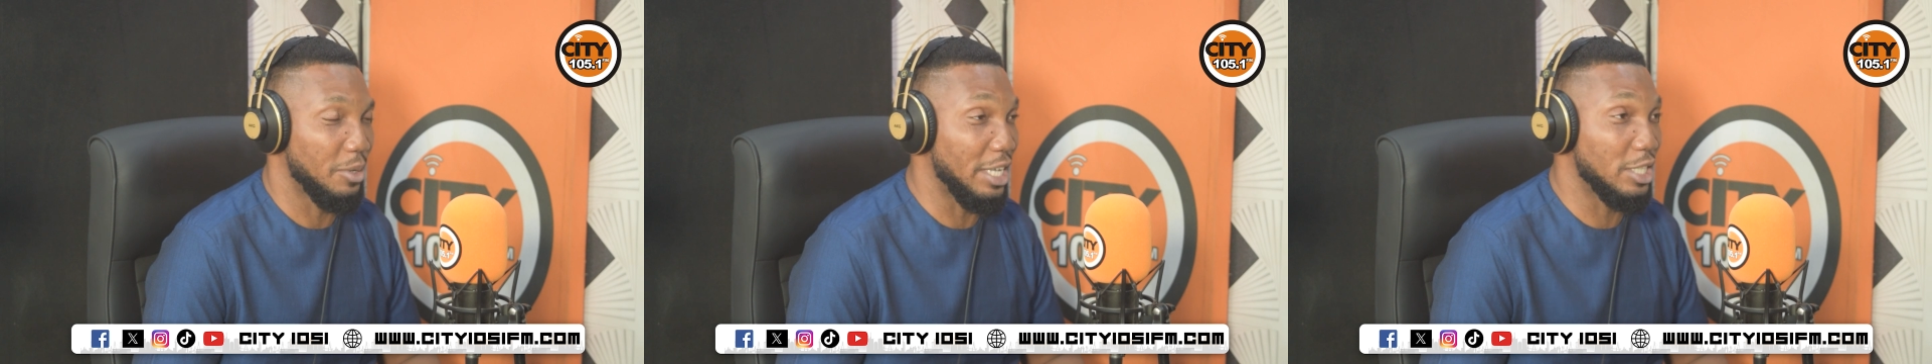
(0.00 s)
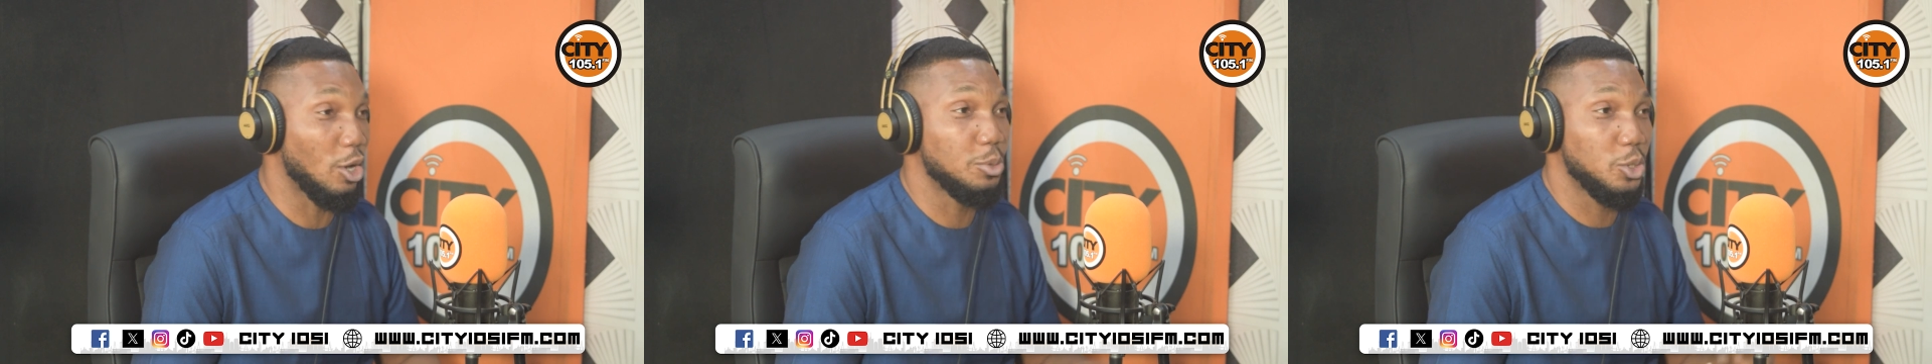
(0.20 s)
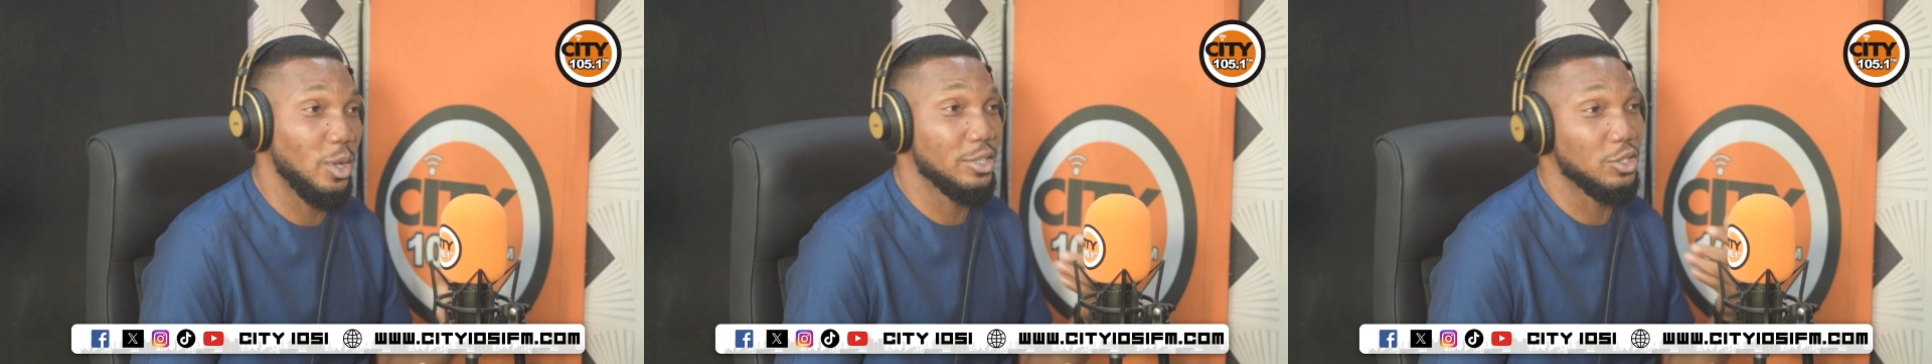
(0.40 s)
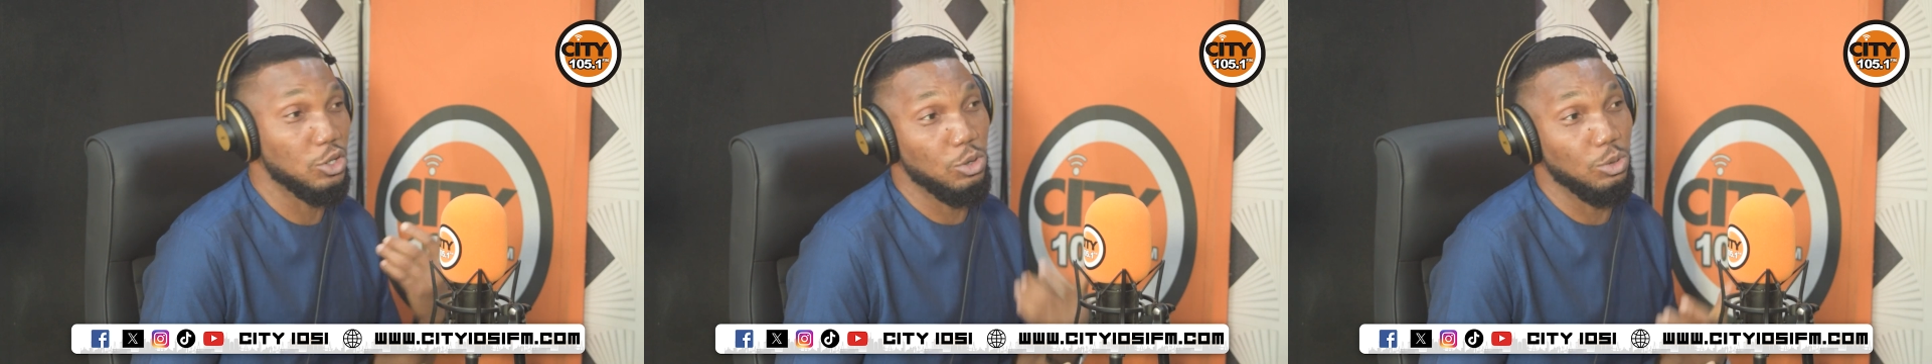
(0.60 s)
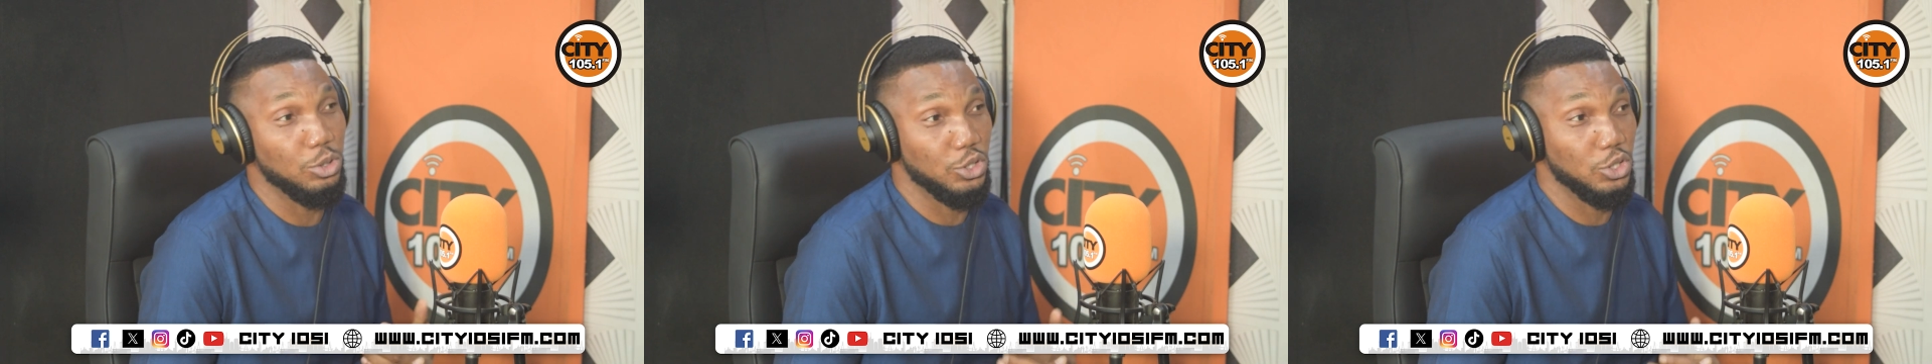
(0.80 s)
but it's up to you as a
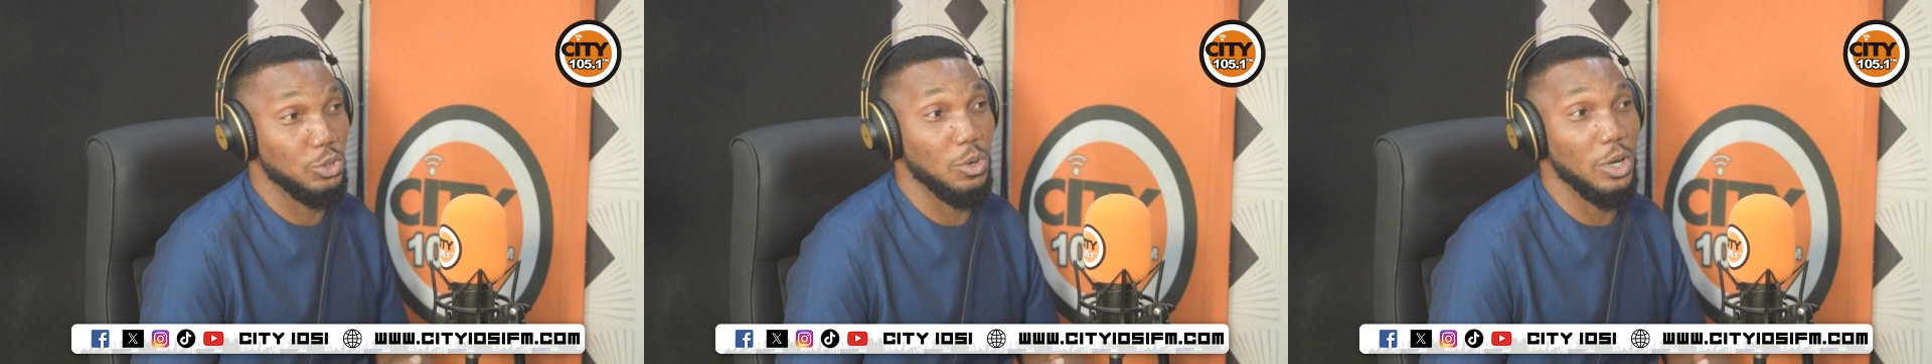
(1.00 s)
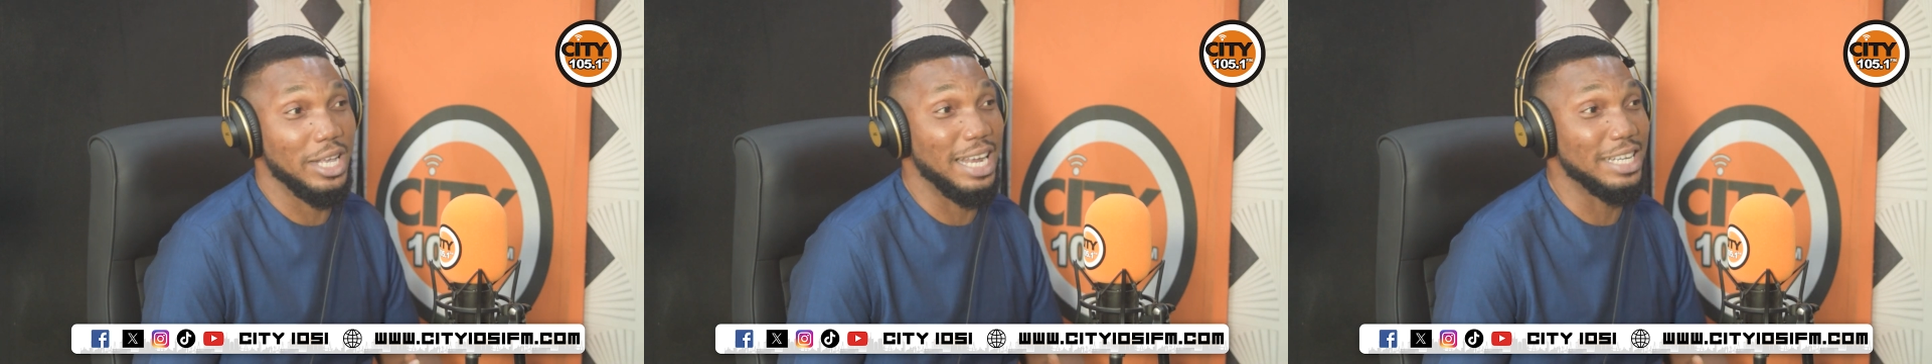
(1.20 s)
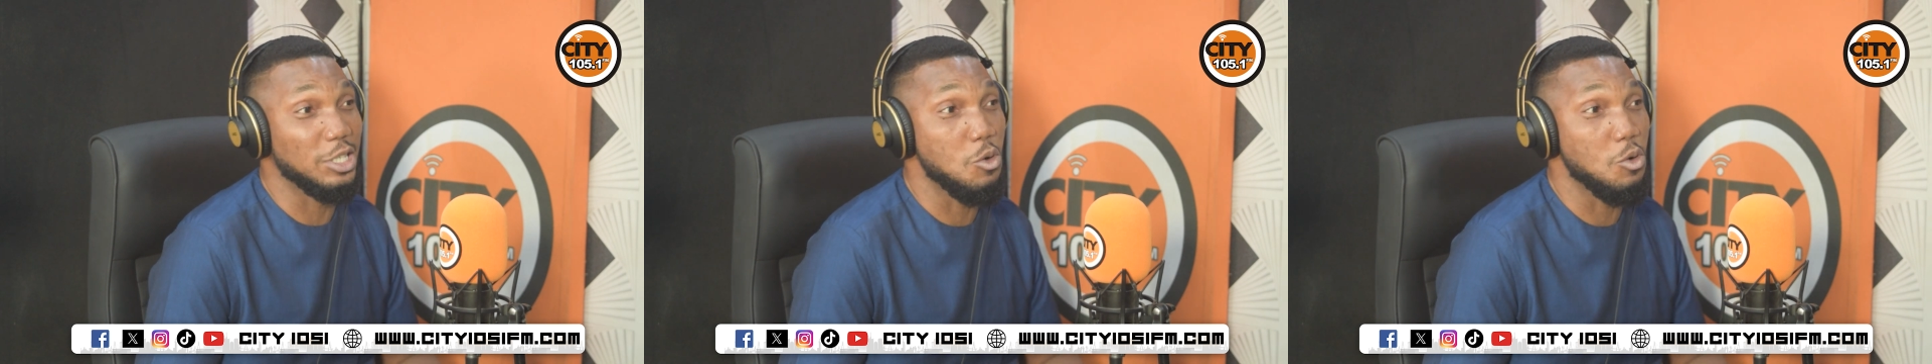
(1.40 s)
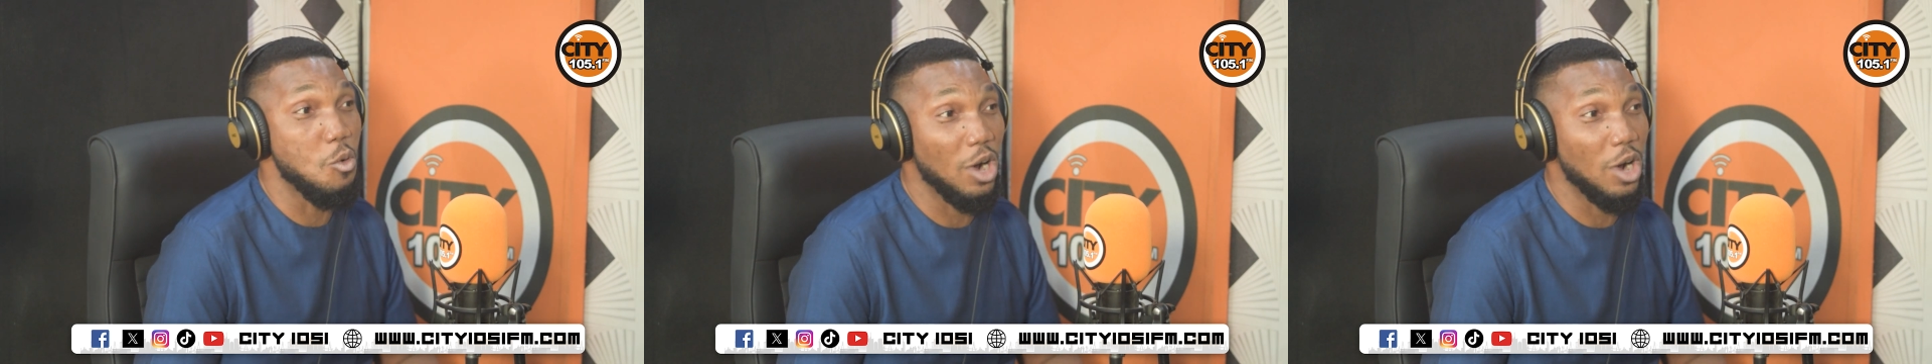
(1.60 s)
coach to actually